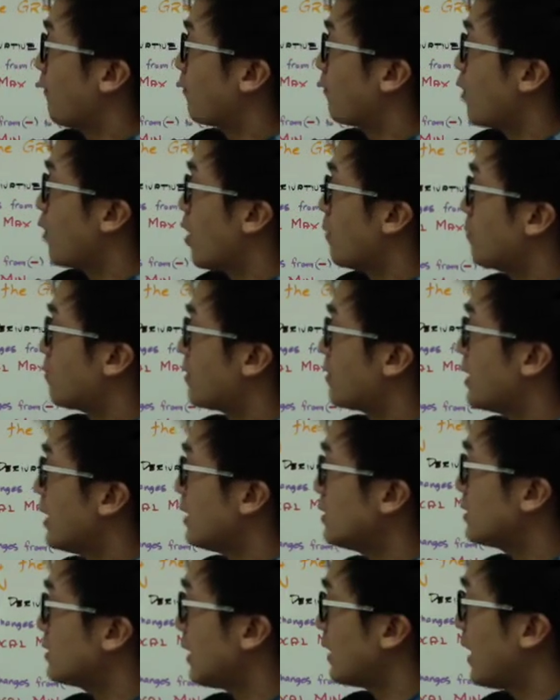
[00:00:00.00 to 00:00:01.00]
from
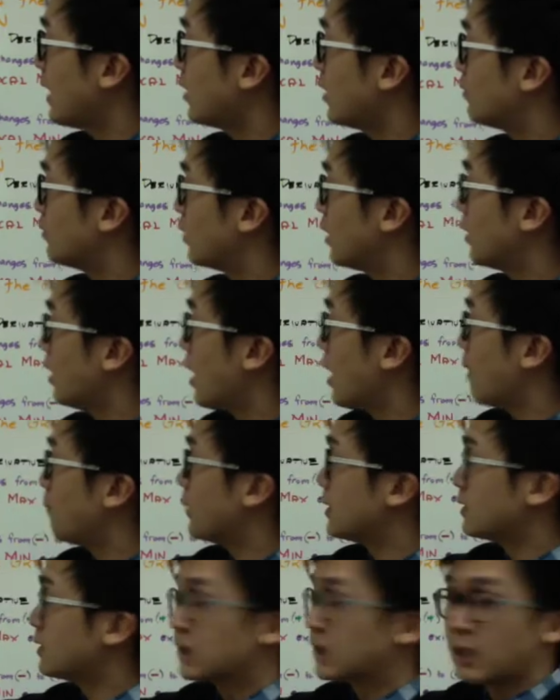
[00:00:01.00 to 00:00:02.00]
this interval up
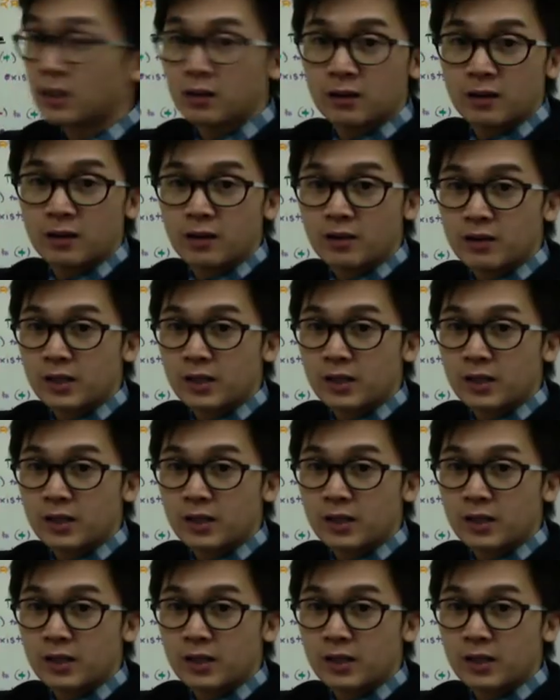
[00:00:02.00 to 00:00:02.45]
until